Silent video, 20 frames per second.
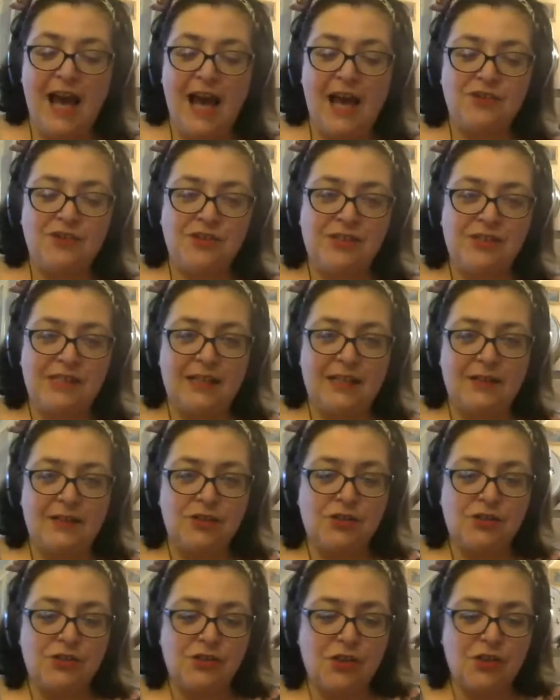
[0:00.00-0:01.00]
I just think
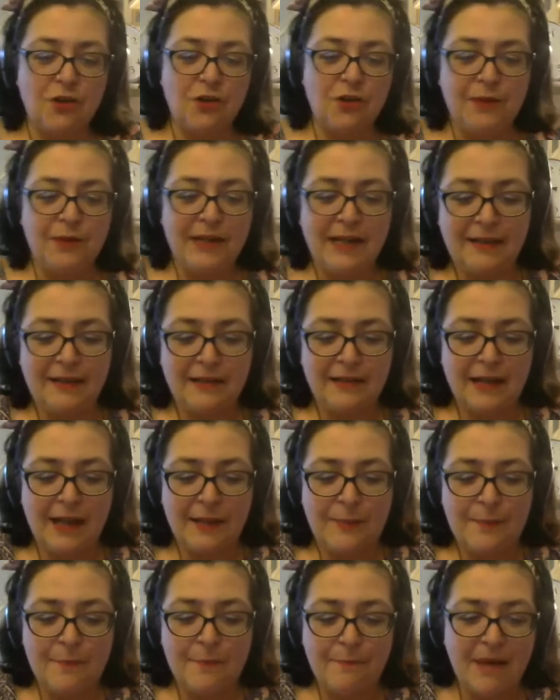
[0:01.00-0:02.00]
there's so many
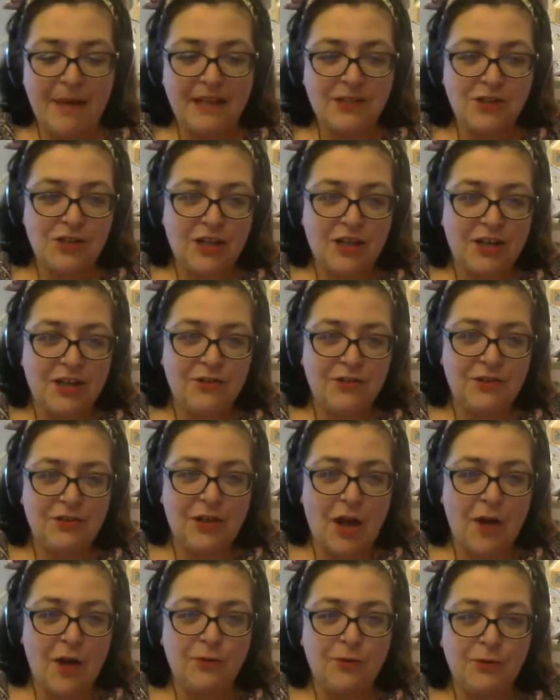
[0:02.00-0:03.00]
like
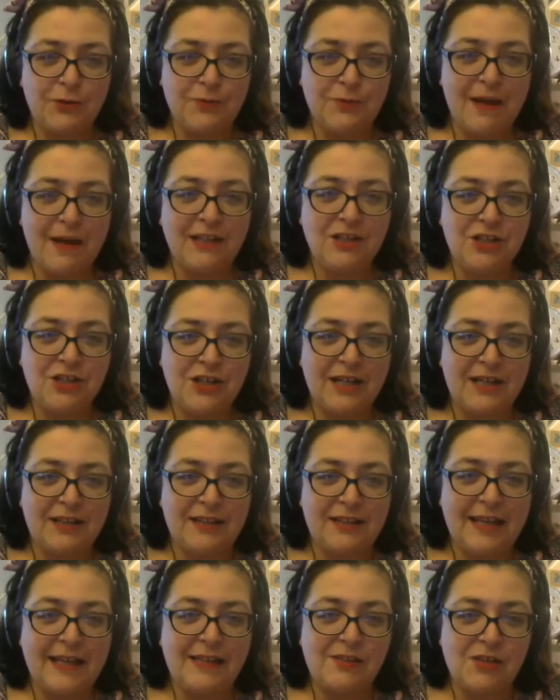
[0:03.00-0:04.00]
magical old magic
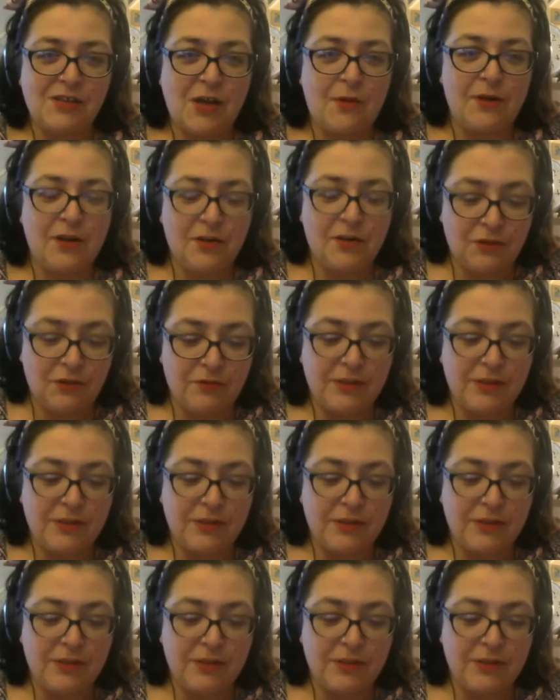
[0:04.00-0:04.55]
things going on.